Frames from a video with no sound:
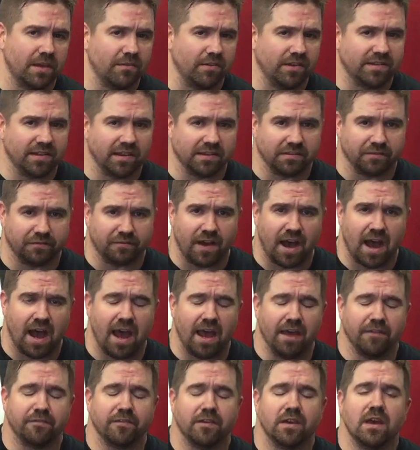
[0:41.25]
heavy sets of
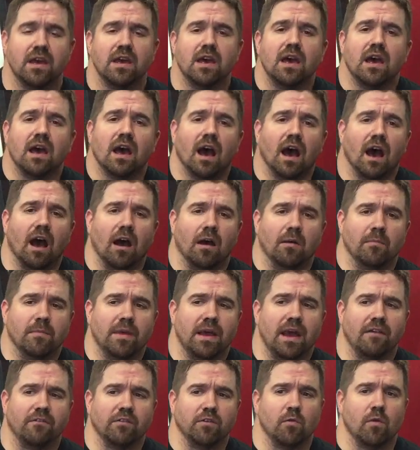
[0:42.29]
five,
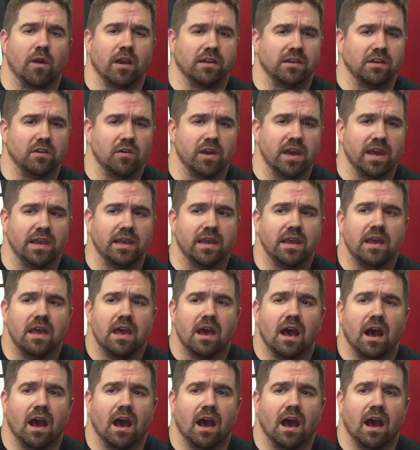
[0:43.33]
however you want to do it.